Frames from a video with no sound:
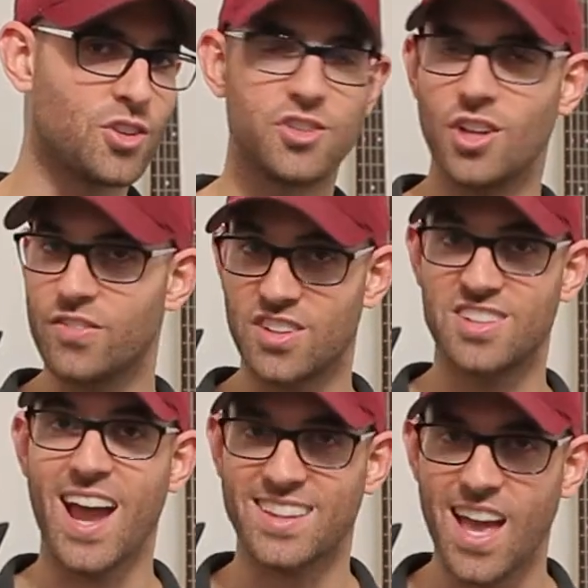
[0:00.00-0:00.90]
You still have to
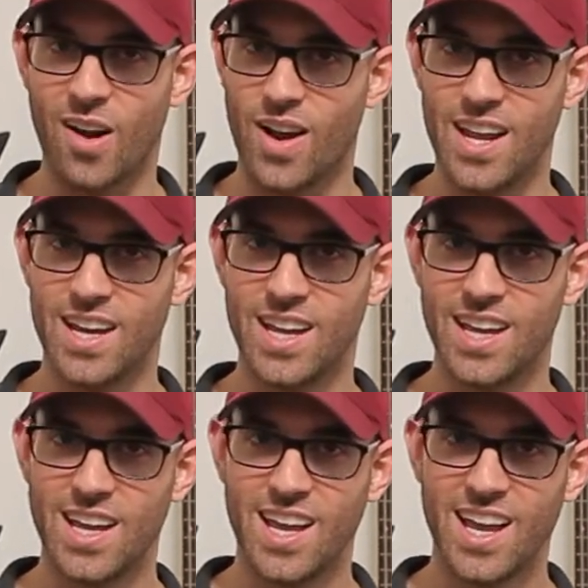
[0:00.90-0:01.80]
stack that, right?
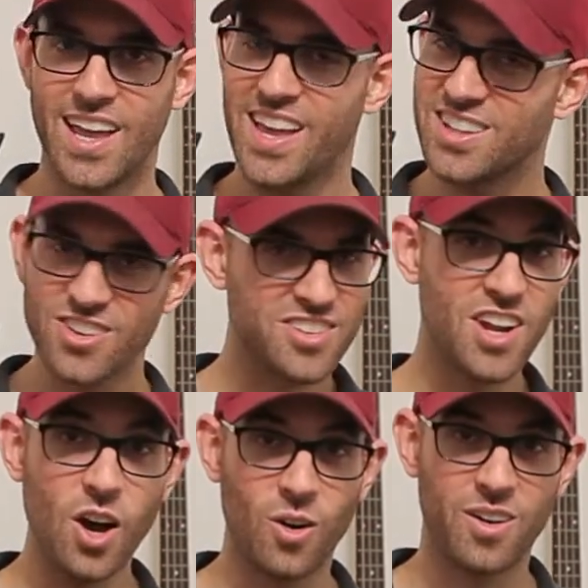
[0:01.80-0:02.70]
The answer is
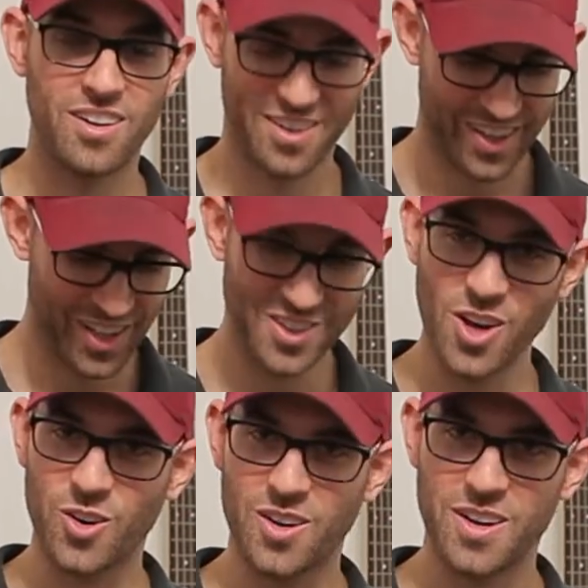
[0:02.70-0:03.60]
no, you don't.